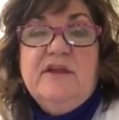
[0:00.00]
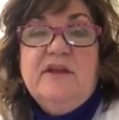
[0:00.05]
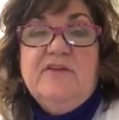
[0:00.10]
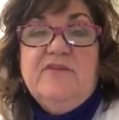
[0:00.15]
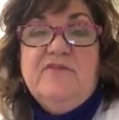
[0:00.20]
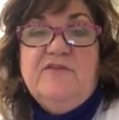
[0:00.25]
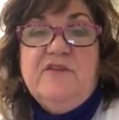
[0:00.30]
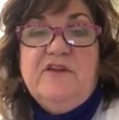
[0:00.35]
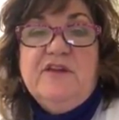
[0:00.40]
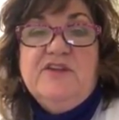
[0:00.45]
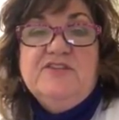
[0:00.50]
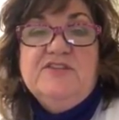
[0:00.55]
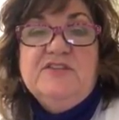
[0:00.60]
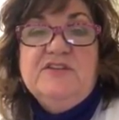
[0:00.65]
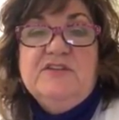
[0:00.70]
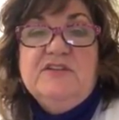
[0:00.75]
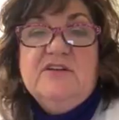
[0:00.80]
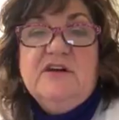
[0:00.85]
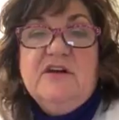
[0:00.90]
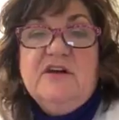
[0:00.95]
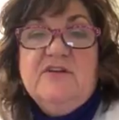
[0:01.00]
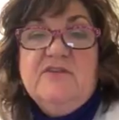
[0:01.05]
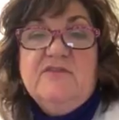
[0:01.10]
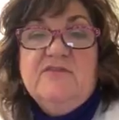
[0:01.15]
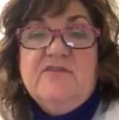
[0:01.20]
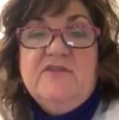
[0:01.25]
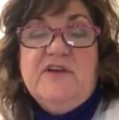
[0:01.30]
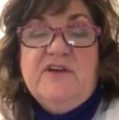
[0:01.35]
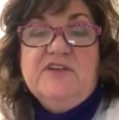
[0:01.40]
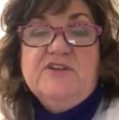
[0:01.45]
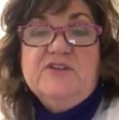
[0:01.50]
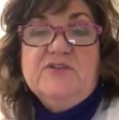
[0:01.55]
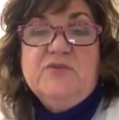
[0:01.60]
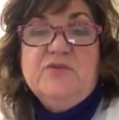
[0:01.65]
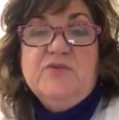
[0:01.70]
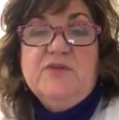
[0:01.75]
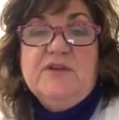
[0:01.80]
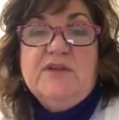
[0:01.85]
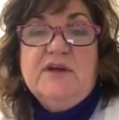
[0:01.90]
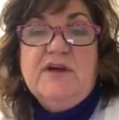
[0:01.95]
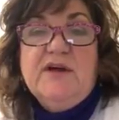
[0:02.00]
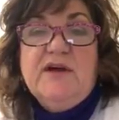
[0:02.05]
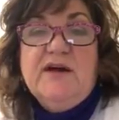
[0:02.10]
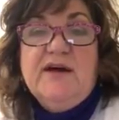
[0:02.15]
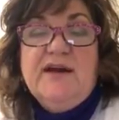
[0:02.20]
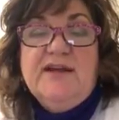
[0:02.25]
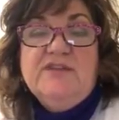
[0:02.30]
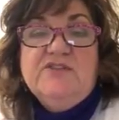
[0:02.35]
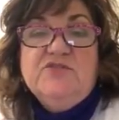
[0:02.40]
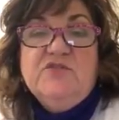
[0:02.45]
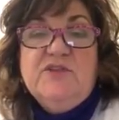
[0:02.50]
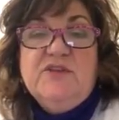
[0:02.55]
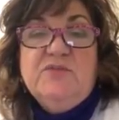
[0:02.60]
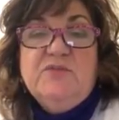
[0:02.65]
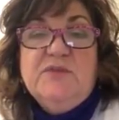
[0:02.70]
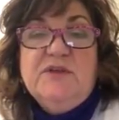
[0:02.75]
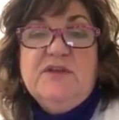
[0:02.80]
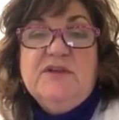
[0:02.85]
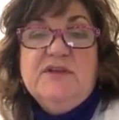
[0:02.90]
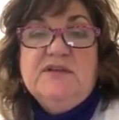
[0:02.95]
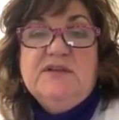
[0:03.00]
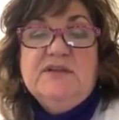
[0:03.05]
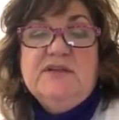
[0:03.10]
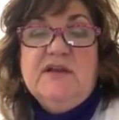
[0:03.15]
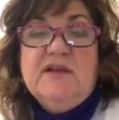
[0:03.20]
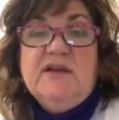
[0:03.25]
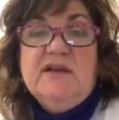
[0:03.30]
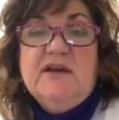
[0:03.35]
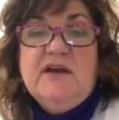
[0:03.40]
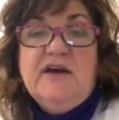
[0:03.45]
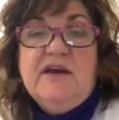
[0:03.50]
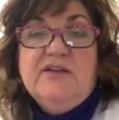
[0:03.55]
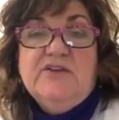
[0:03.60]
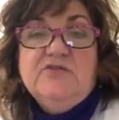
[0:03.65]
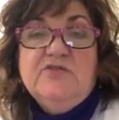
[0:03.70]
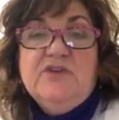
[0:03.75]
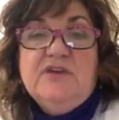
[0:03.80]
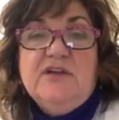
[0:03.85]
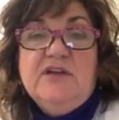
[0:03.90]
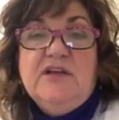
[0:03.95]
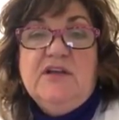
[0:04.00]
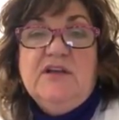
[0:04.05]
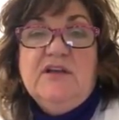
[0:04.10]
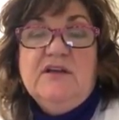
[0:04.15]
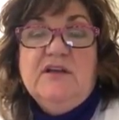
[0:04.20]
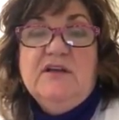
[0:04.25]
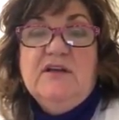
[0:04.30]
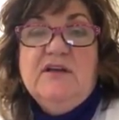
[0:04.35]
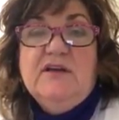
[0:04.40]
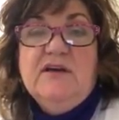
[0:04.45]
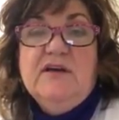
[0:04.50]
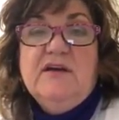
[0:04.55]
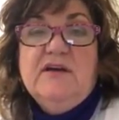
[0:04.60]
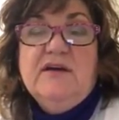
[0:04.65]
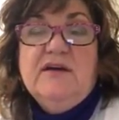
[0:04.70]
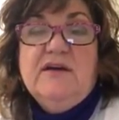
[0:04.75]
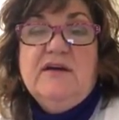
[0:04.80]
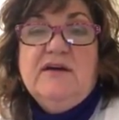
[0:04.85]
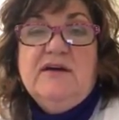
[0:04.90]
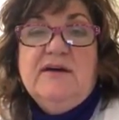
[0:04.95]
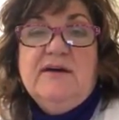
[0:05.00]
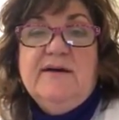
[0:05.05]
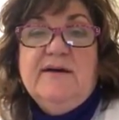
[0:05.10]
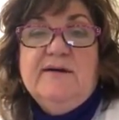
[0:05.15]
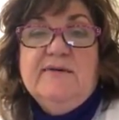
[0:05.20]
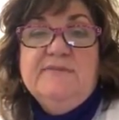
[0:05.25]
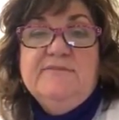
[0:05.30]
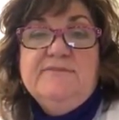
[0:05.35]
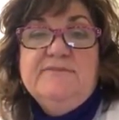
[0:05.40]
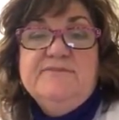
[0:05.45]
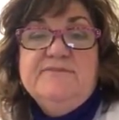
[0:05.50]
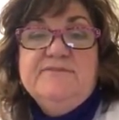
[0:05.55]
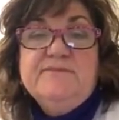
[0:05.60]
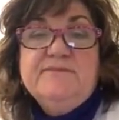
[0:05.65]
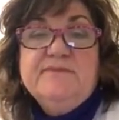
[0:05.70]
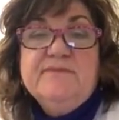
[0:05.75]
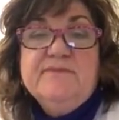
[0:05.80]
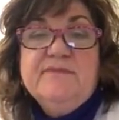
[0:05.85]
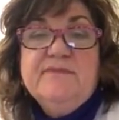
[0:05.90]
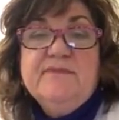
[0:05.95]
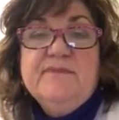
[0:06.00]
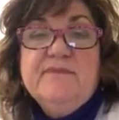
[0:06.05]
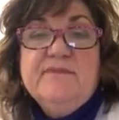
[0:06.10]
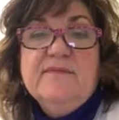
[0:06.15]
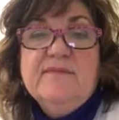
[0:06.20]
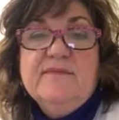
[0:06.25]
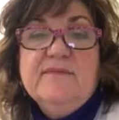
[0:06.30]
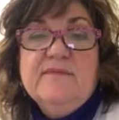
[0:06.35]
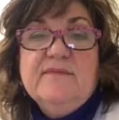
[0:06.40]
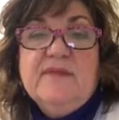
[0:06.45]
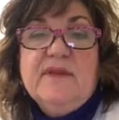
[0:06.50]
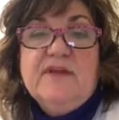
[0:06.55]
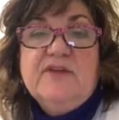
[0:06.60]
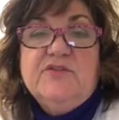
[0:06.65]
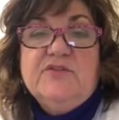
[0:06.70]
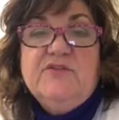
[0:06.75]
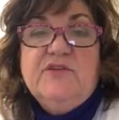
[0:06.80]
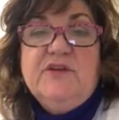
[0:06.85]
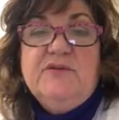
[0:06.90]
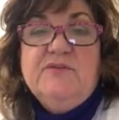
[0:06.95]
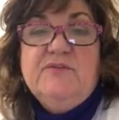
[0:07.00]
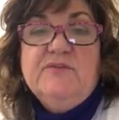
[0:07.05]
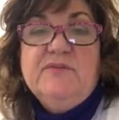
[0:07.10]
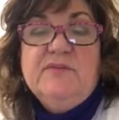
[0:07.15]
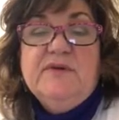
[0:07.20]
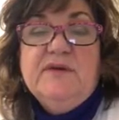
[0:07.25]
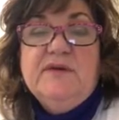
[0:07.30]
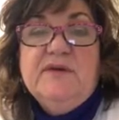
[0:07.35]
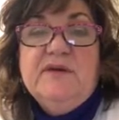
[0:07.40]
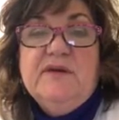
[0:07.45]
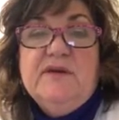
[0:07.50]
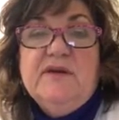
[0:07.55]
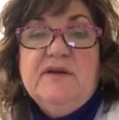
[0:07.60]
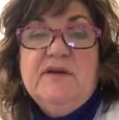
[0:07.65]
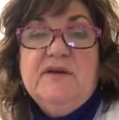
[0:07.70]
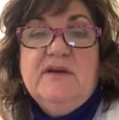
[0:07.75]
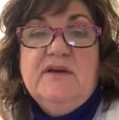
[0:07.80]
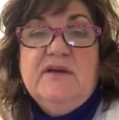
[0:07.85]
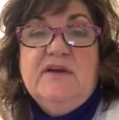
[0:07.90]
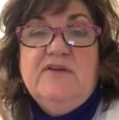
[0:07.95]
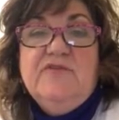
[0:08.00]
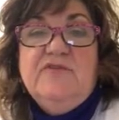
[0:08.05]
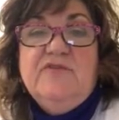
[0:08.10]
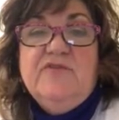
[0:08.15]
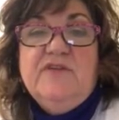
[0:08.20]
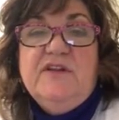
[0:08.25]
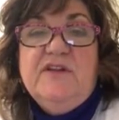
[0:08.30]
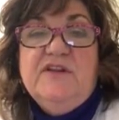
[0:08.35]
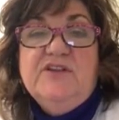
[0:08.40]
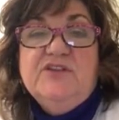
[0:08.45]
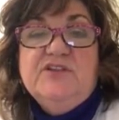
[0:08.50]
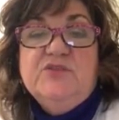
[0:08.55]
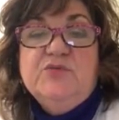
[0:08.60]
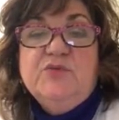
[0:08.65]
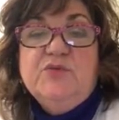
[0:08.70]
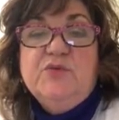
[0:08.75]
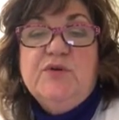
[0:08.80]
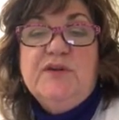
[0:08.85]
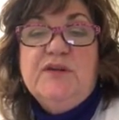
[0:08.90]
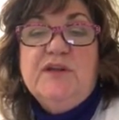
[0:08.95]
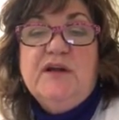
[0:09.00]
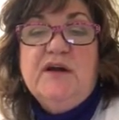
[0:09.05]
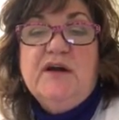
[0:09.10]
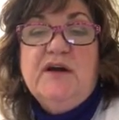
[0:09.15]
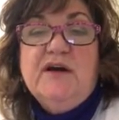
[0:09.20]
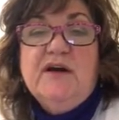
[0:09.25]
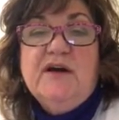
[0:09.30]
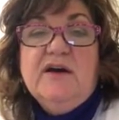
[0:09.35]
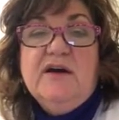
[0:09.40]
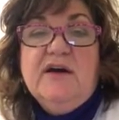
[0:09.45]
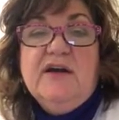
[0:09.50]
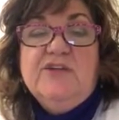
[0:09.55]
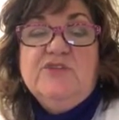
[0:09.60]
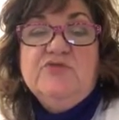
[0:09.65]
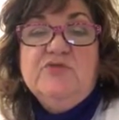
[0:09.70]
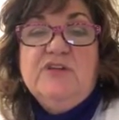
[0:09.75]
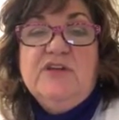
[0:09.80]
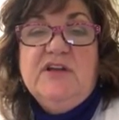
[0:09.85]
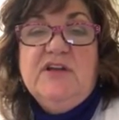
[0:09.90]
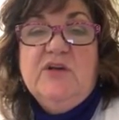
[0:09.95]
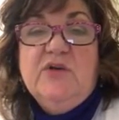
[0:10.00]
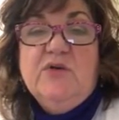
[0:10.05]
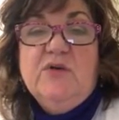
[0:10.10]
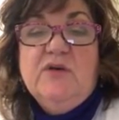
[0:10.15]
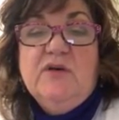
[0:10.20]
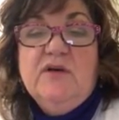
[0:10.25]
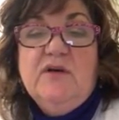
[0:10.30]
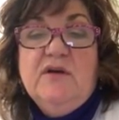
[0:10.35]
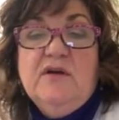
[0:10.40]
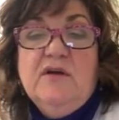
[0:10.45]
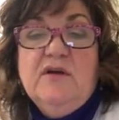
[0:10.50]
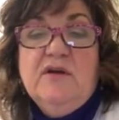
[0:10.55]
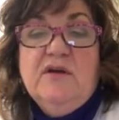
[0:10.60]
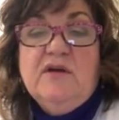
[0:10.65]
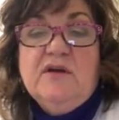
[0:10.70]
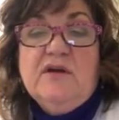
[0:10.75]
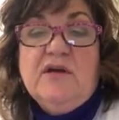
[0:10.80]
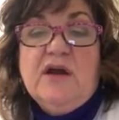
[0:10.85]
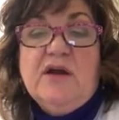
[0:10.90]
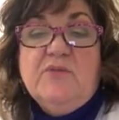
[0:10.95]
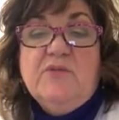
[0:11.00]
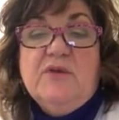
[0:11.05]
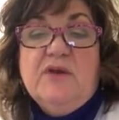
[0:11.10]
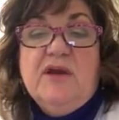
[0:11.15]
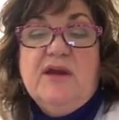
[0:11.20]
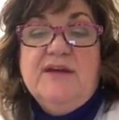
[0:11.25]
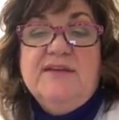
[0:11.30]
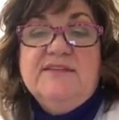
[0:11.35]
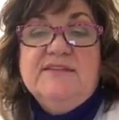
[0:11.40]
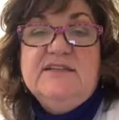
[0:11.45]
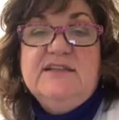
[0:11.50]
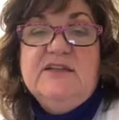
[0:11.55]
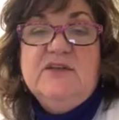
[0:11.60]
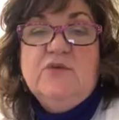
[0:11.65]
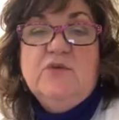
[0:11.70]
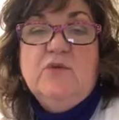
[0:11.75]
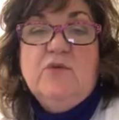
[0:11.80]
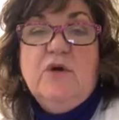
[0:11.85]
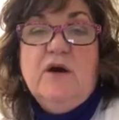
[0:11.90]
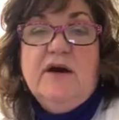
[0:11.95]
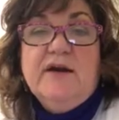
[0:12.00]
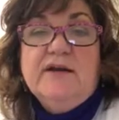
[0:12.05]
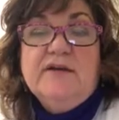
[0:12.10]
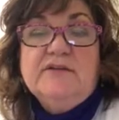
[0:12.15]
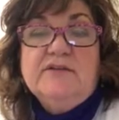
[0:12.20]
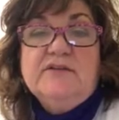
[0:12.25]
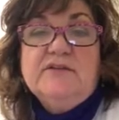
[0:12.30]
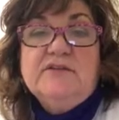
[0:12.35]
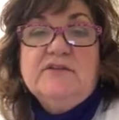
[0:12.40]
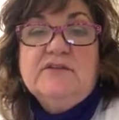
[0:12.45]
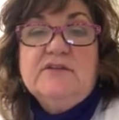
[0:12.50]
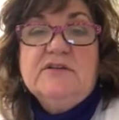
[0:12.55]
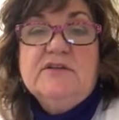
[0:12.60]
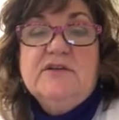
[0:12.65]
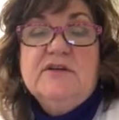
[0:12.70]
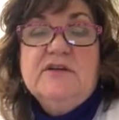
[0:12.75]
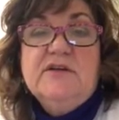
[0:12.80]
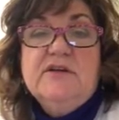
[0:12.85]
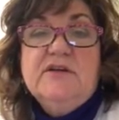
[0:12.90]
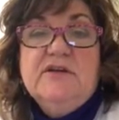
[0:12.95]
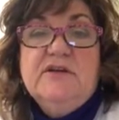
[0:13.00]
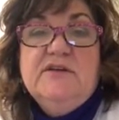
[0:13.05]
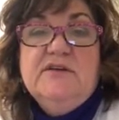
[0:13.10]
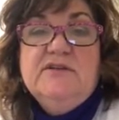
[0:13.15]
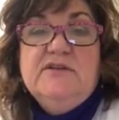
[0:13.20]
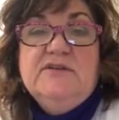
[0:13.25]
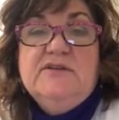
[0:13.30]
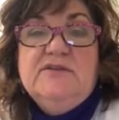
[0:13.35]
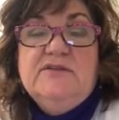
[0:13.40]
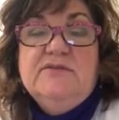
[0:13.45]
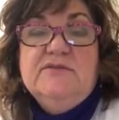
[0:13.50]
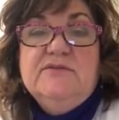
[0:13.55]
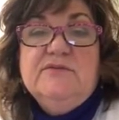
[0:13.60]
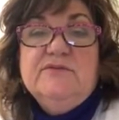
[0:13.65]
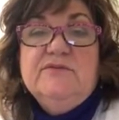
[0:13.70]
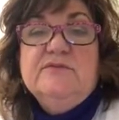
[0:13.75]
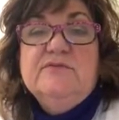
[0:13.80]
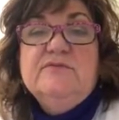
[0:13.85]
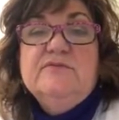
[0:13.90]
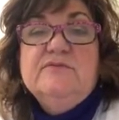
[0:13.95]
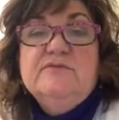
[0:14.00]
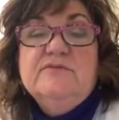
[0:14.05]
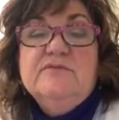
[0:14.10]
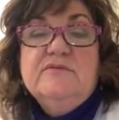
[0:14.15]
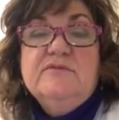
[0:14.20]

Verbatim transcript: and finishing the facial with the eye treatment and hydrating uh, cream and finish with the hydrating harmonizing water to